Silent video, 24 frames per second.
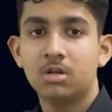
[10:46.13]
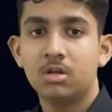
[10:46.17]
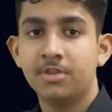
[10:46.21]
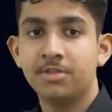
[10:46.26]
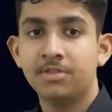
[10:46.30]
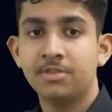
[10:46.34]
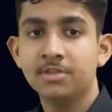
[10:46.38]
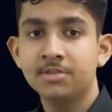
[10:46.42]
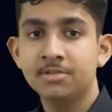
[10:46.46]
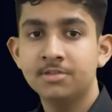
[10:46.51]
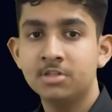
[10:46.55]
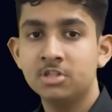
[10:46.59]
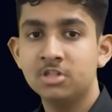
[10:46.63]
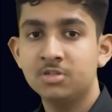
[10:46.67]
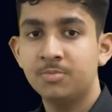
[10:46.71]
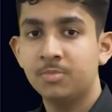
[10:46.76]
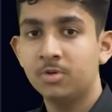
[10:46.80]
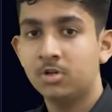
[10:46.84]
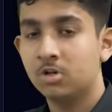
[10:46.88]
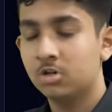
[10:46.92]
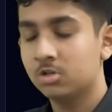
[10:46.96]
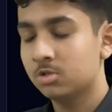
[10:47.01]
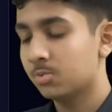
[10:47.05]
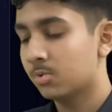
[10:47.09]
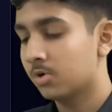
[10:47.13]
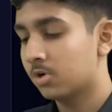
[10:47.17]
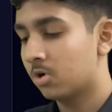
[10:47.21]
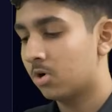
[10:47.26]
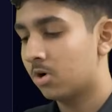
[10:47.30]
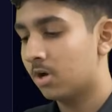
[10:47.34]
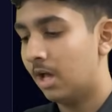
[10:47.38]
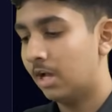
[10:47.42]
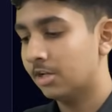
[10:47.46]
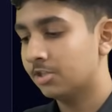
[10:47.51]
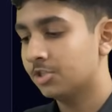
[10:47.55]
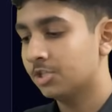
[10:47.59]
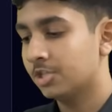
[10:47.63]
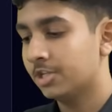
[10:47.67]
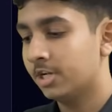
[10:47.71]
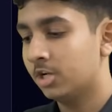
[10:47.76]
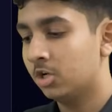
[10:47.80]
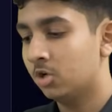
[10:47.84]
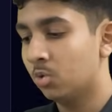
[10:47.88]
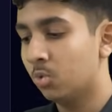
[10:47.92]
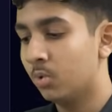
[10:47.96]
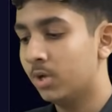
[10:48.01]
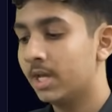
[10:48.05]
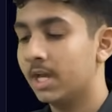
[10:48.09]
this is because we're not actually
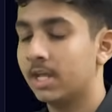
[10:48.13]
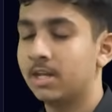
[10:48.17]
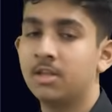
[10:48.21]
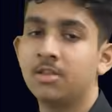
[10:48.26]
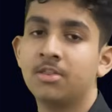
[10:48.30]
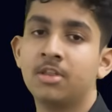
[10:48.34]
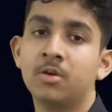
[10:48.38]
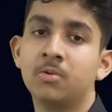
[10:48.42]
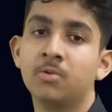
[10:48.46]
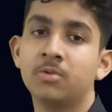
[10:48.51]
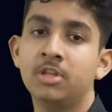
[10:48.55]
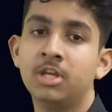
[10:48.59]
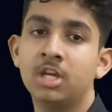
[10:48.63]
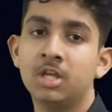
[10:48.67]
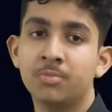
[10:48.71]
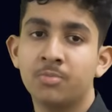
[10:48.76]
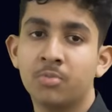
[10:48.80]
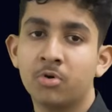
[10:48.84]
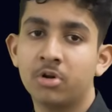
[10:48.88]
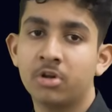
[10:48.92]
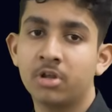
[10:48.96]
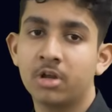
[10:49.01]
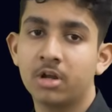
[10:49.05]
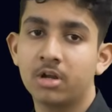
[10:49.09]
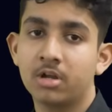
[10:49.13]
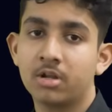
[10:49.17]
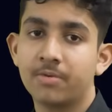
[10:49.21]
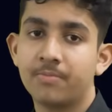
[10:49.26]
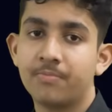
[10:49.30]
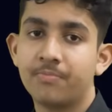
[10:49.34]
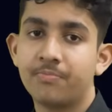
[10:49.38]
doing anything with the input yet.